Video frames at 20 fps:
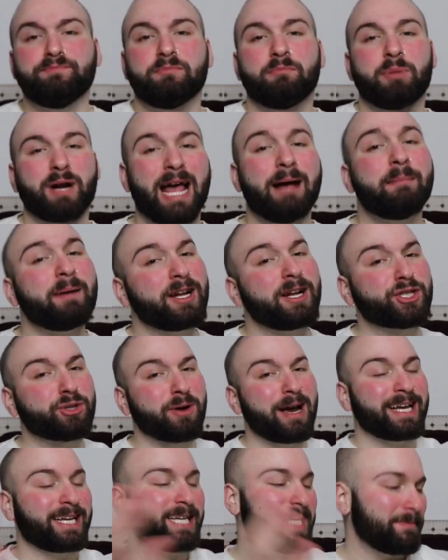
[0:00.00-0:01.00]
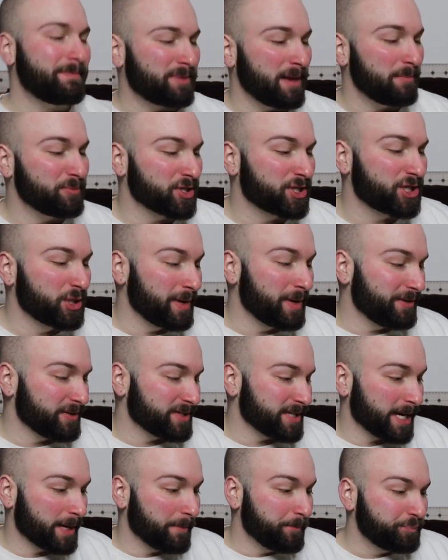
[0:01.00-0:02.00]
But I am gonna try and keep them just doing those
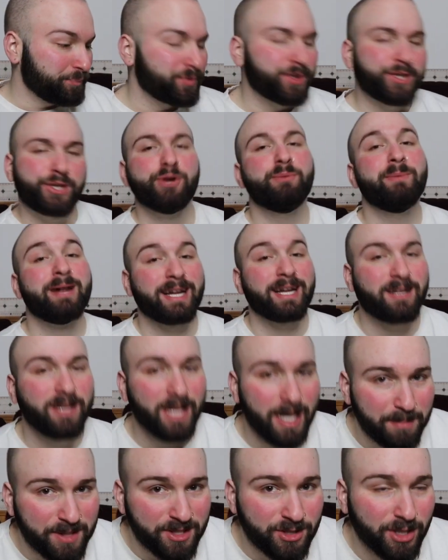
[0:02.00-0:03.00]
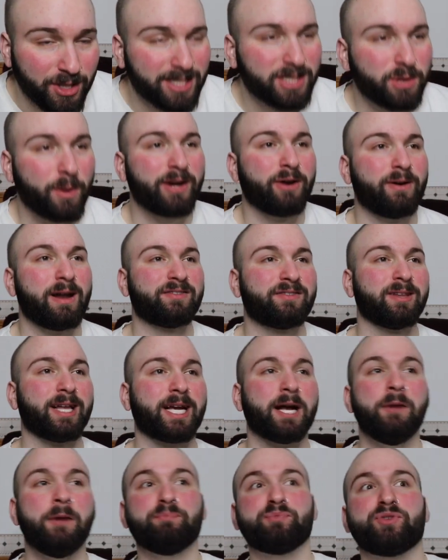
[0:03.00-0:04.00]
like 2-minute clips just so I don't have to
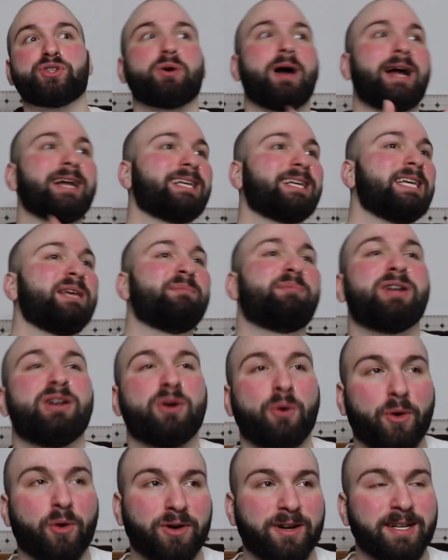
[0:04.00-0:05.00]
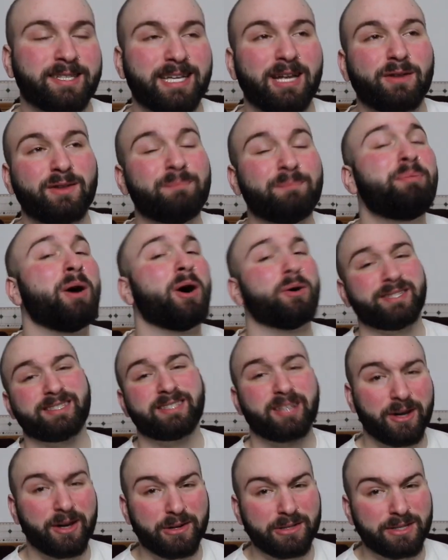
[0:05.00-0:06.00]
like try and keep it in order because they only post
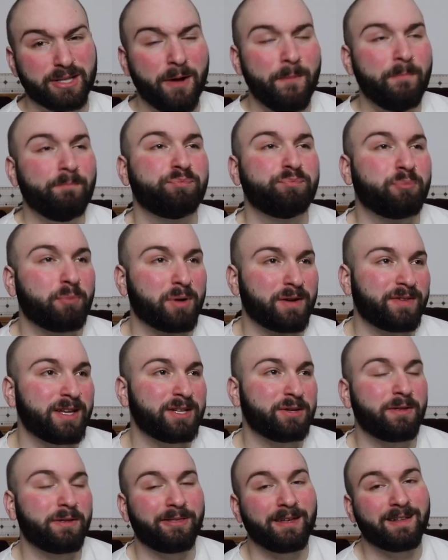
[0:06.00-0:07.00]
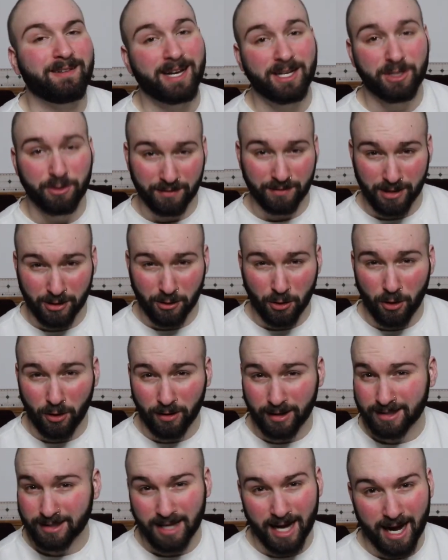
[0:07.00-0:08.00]
those. But if they do the thing like I do with Nicole
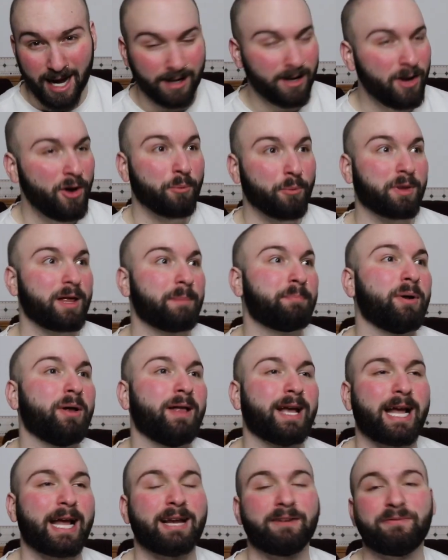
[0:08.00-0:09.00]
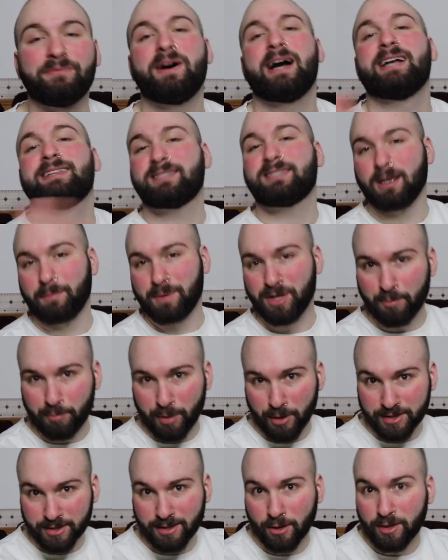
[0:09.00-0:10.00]
Nizan, where they put like I could find somebody who
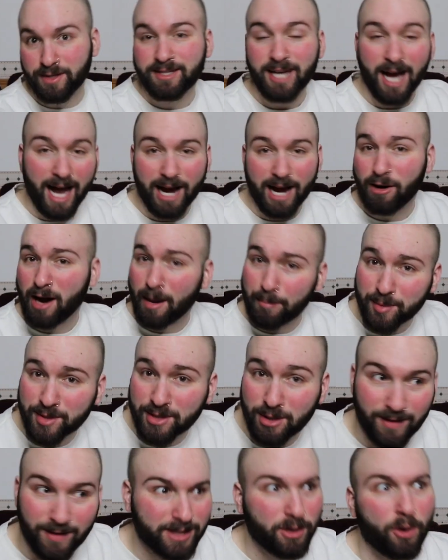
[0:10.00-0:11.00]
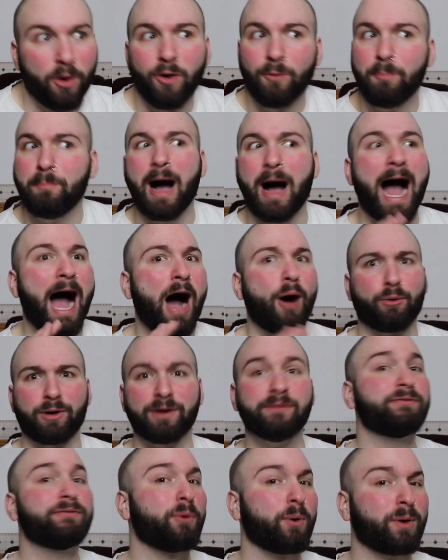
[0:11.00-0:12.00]
posts the entire episode, like the whole hour
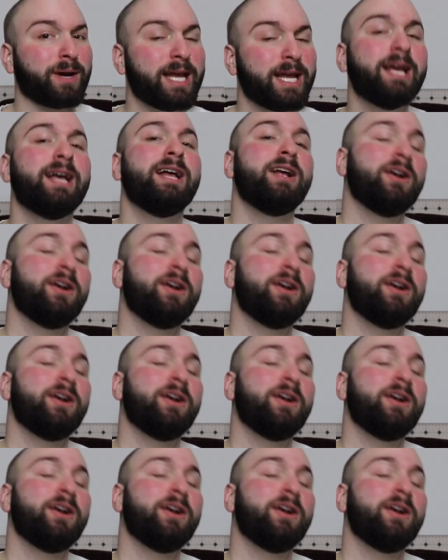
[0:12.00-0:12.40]
and 40,